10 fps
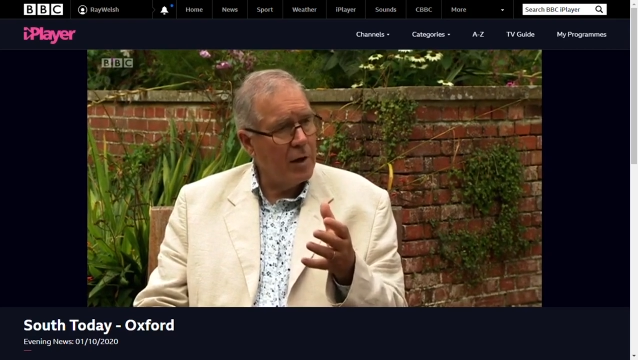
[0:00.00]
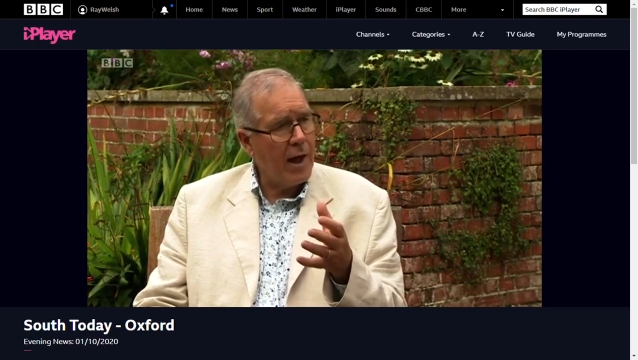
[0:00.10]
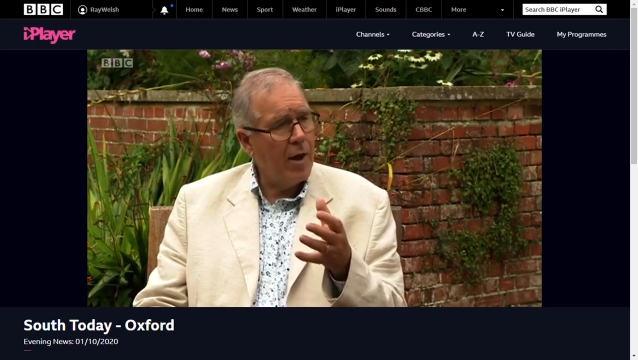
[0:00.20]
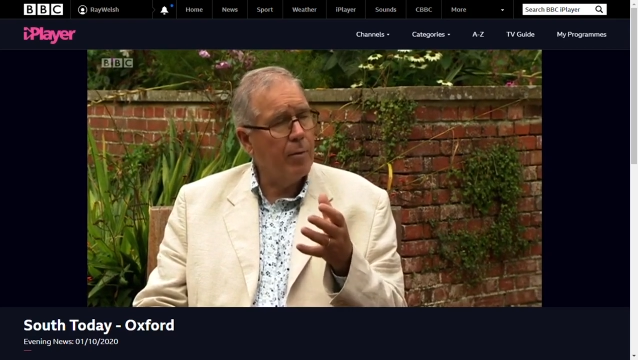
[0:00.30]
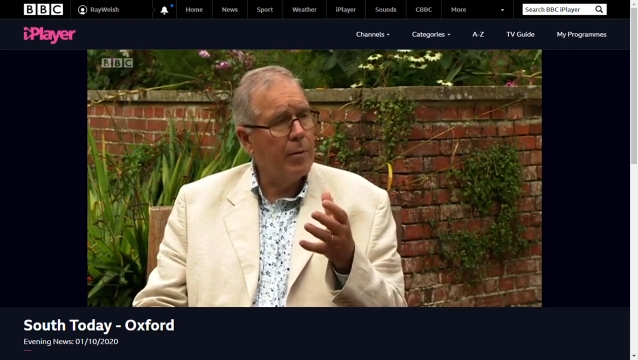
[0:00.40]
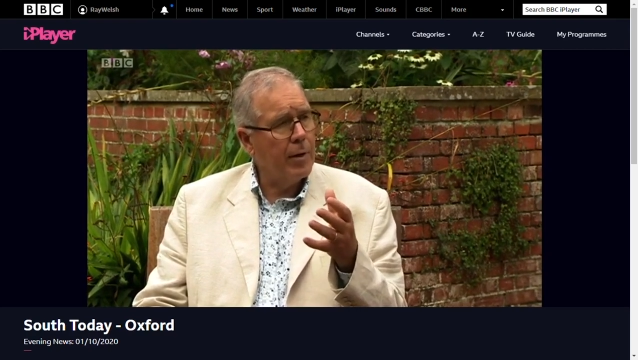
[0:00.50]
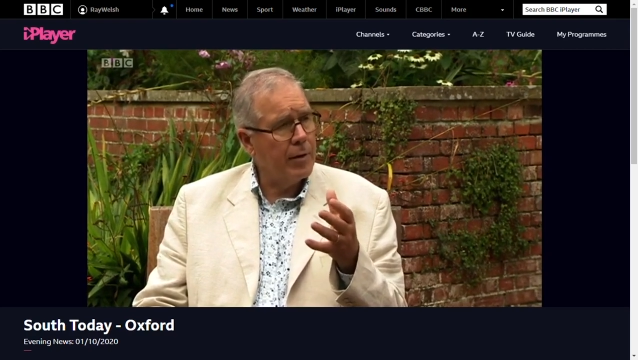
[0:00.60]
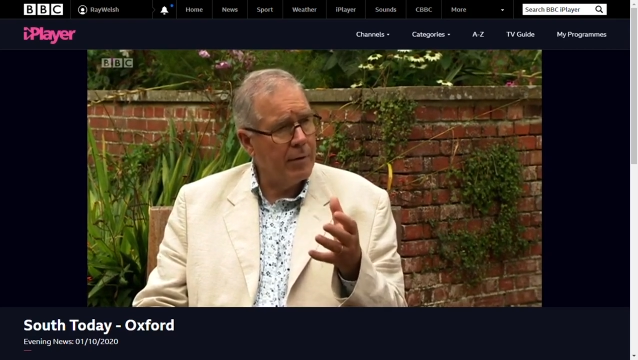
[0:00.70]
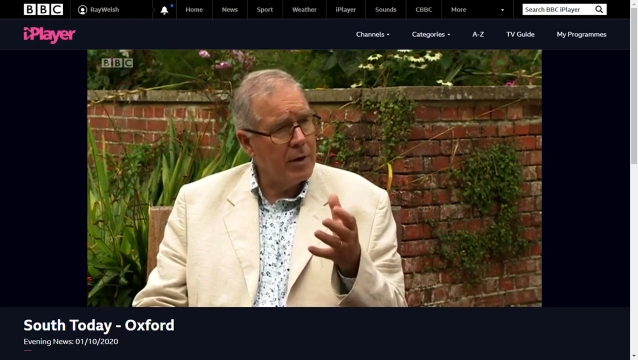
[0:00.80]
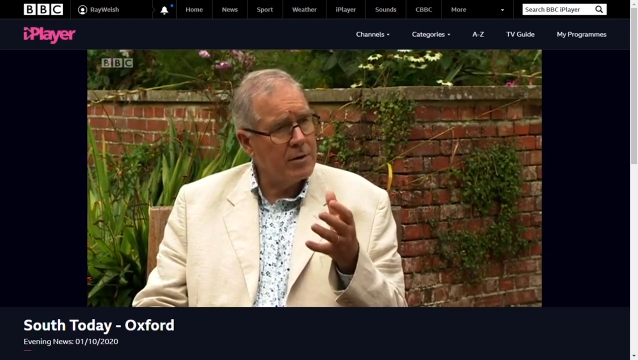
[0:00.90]
help them on the
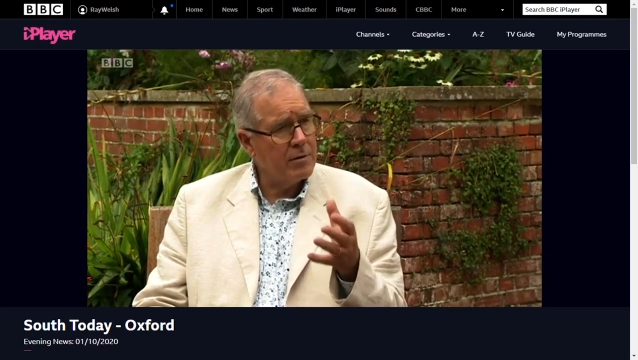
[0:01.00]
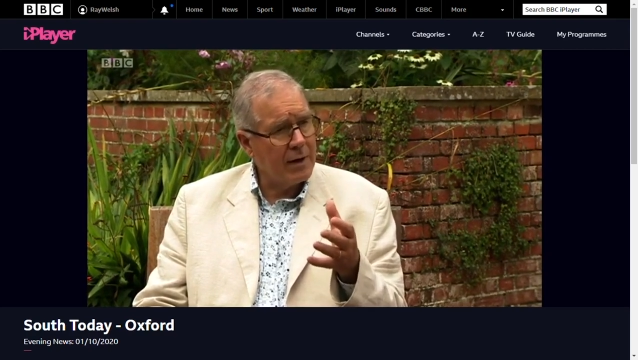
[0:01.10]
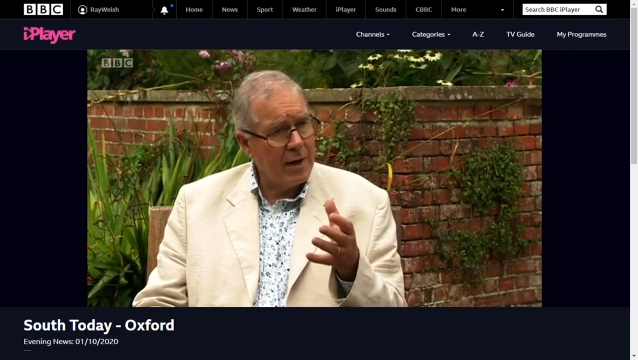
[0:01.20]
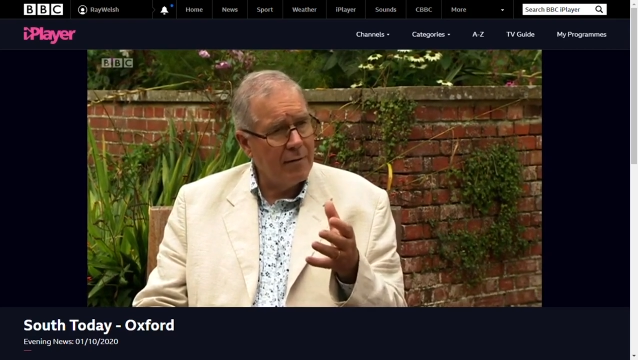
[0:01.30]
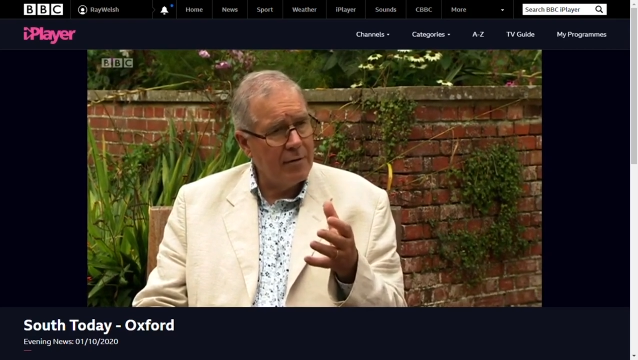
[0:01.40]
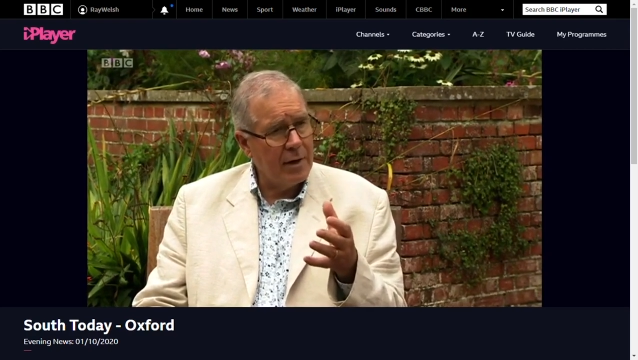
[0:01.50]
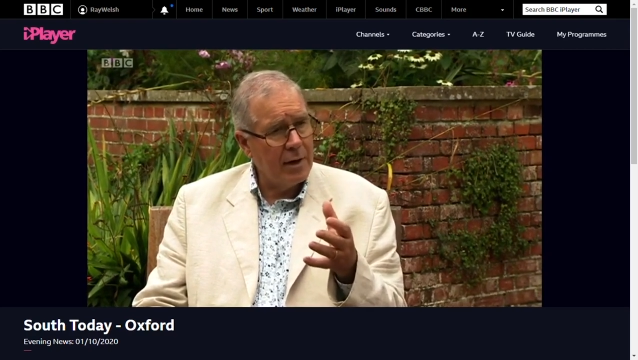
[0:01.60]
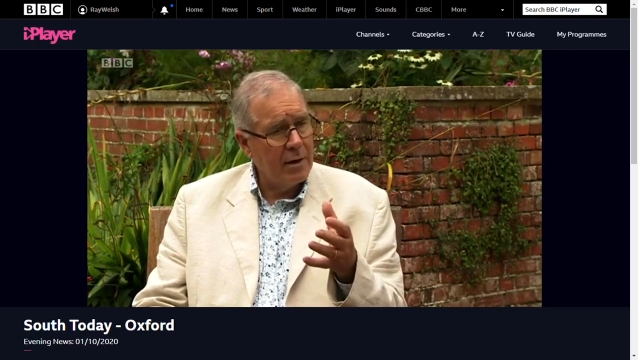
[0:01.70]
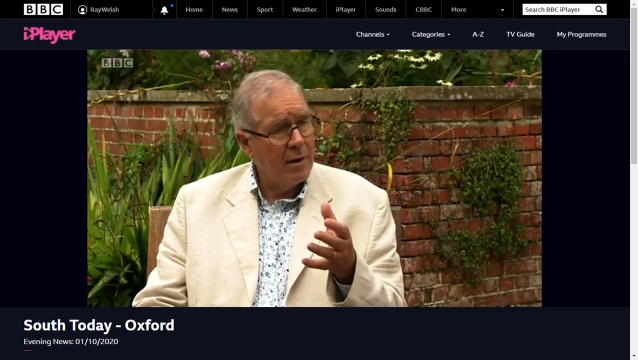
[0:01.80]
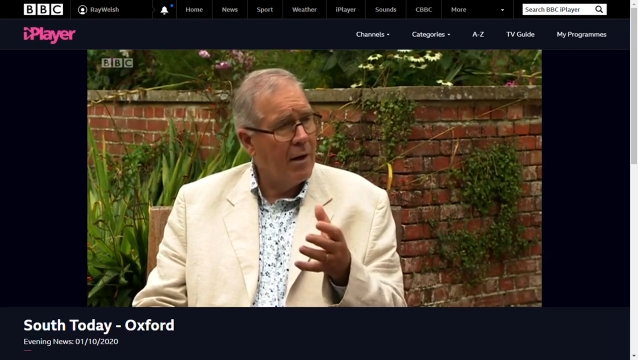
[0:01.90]
road to recovery,
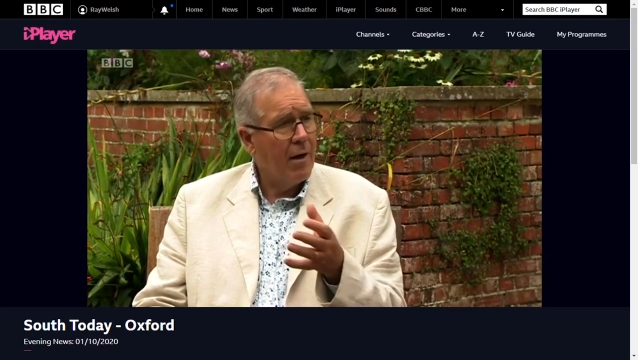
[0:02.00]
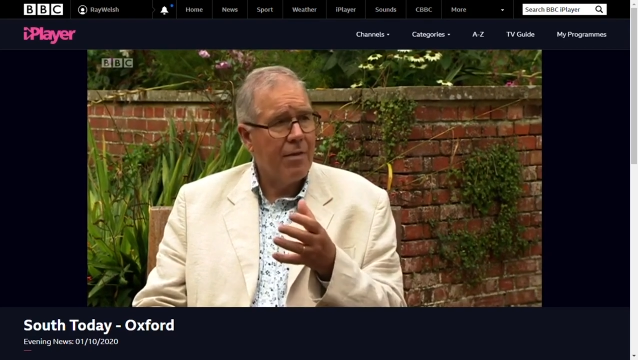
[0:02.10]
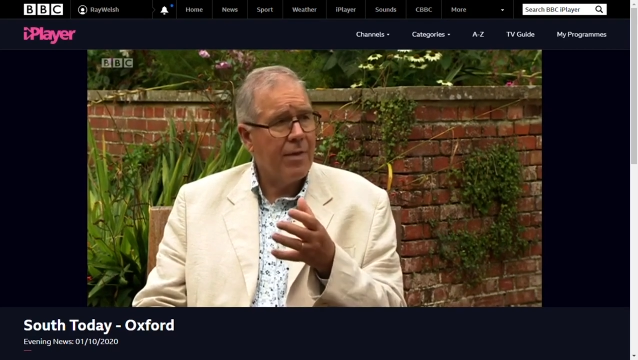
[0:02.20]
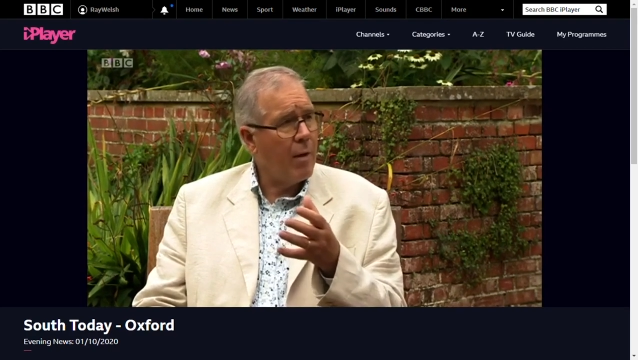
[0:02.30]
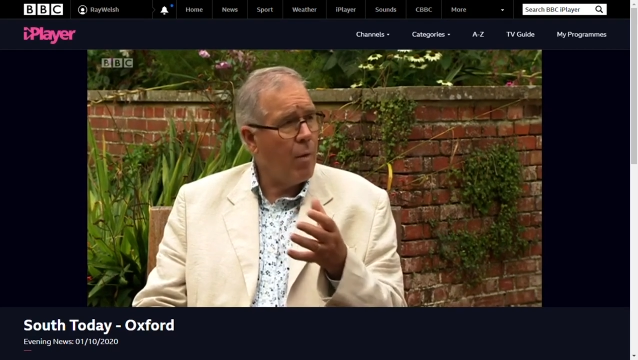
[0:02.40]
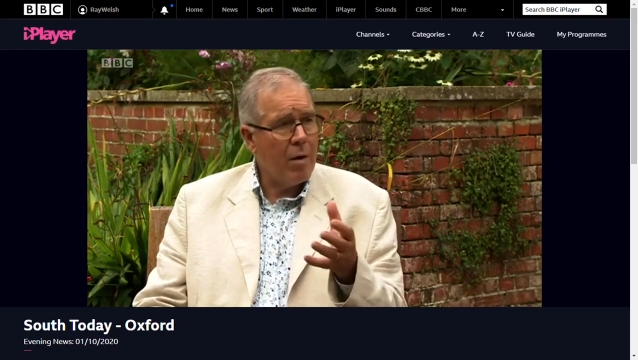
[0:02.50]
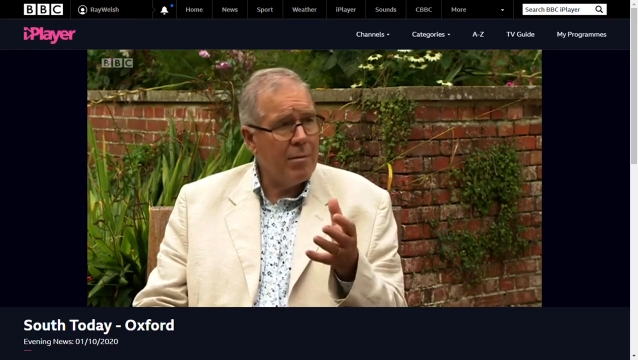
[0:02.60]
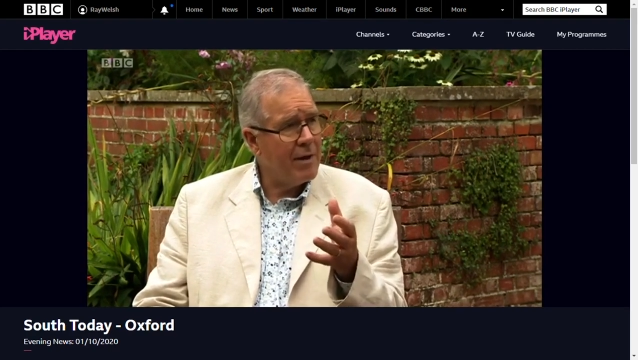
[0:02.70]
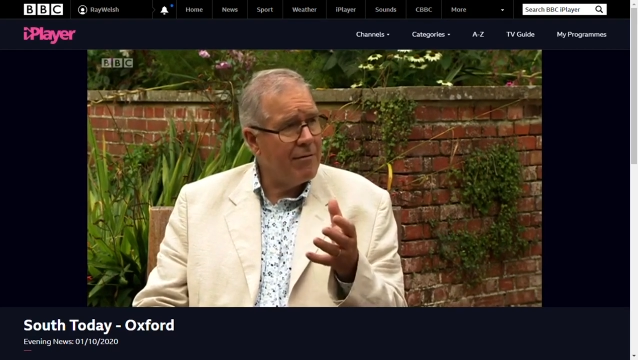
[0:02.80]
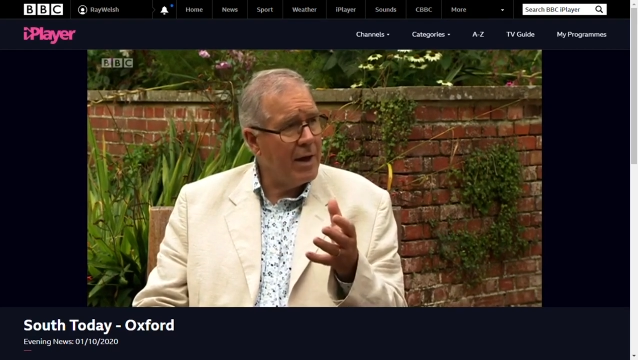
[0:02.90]
they won't
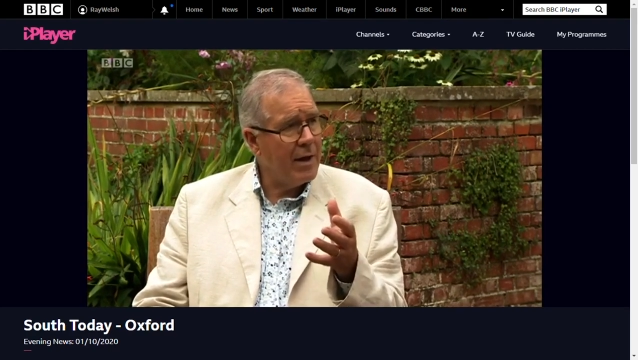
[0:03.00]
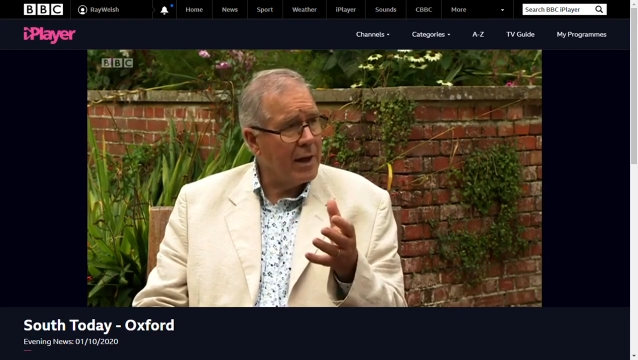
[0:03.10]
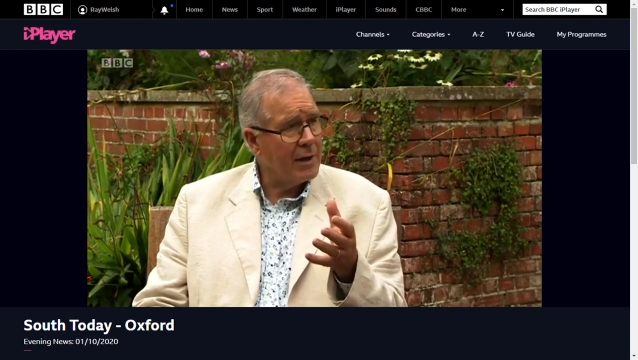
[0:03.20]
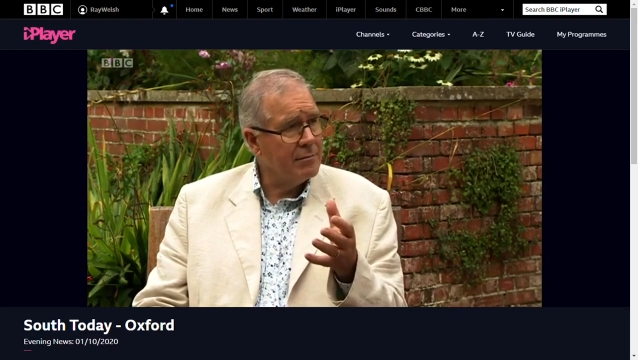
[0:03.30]
be offending.